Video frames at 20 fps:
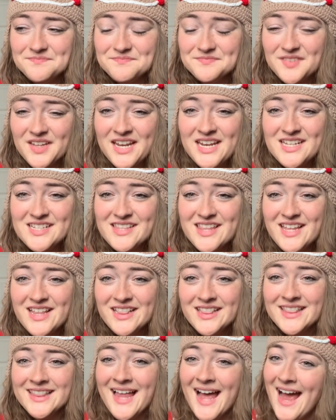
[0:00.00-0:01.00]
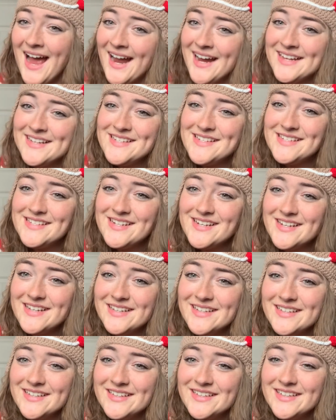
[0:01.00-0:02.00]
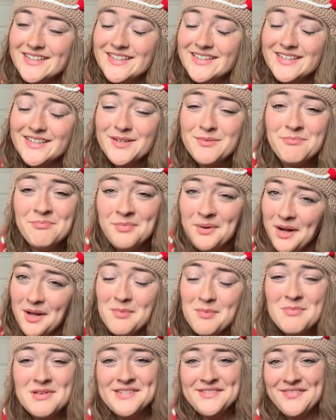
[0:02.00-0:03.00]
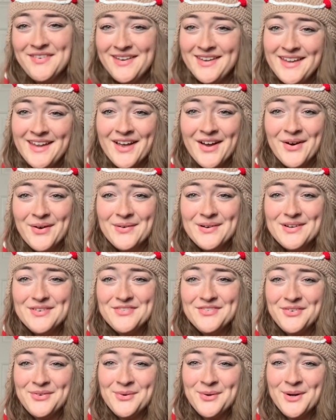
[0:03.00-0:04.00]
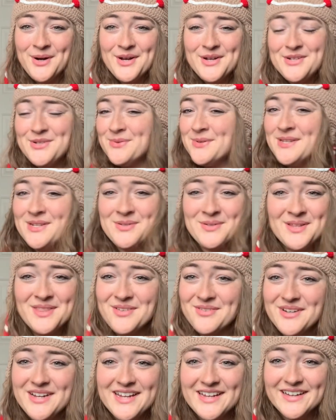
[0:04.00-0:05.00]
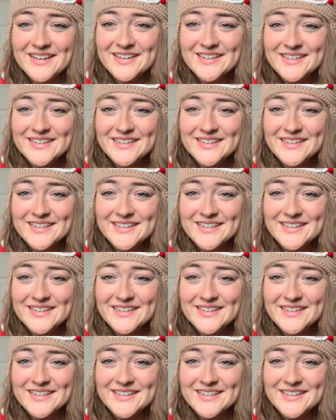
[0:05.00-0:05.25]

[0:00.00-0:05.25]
It is the last Bookmas video for 2023.